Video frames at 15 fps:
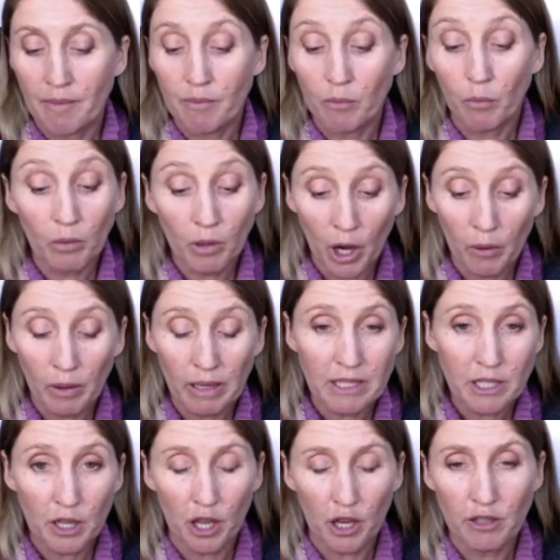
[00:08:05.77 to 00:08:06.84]
We'll go
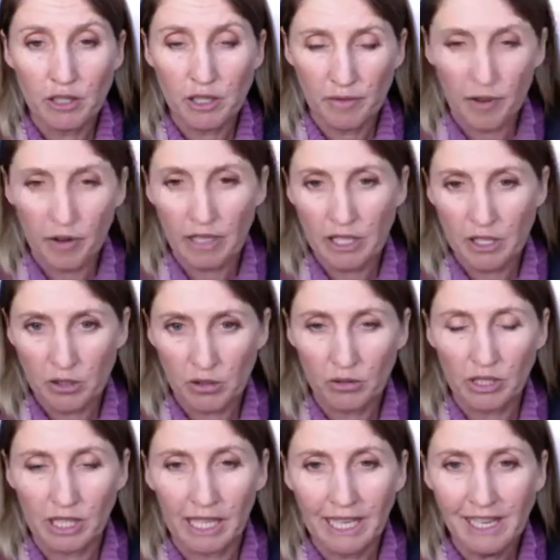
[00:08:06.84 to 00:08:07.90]
into those very
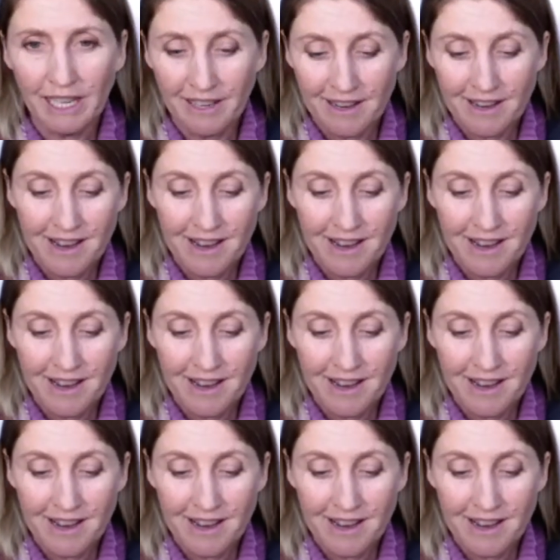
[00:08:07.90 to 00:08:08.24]
shortly.